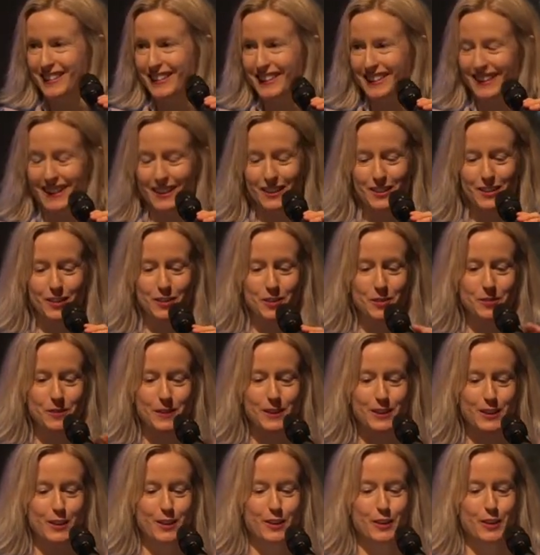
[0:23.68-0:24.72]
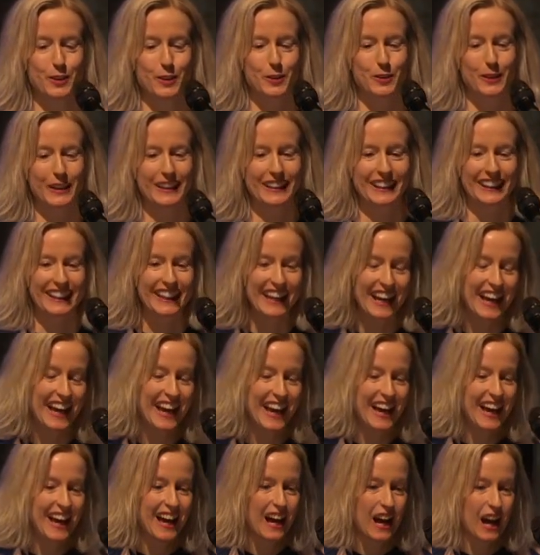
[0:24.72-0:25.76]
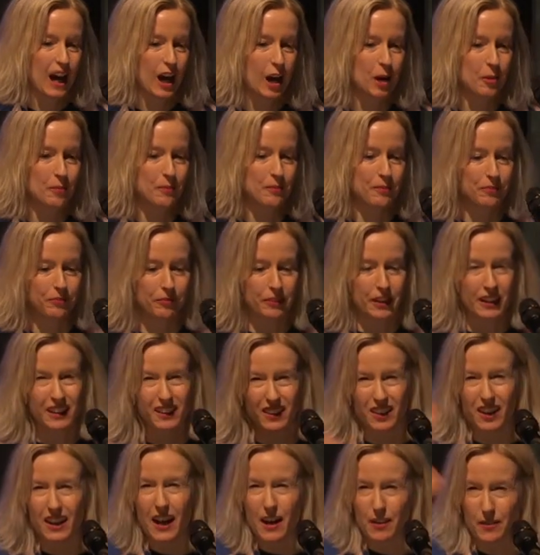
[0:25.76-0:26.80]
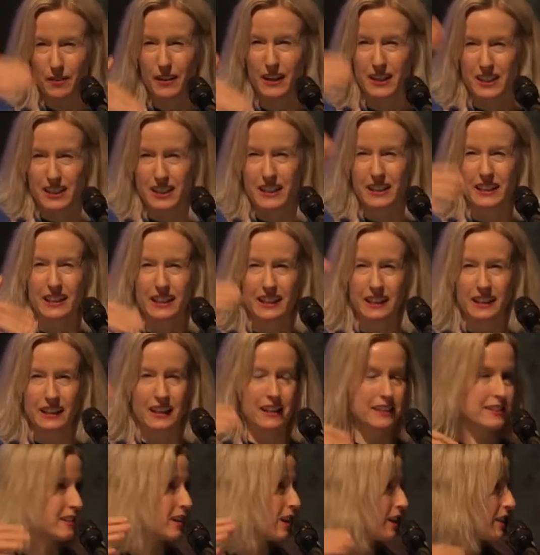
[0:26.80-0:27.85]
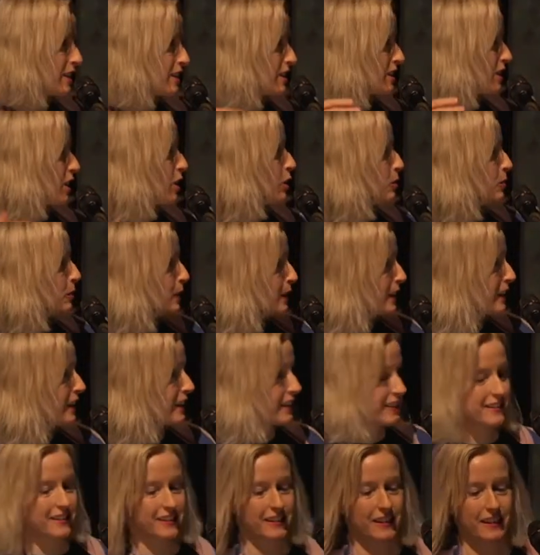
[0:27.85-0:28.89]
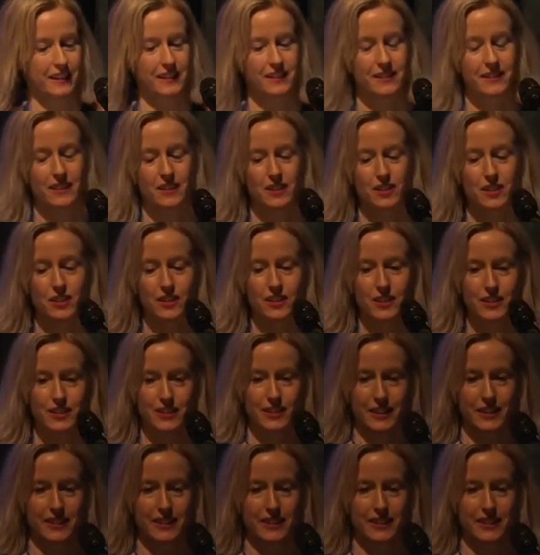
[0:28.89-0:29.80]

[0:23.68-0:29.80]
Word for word: to get through the material quickly. Um, could I have actually a little less light on me because I just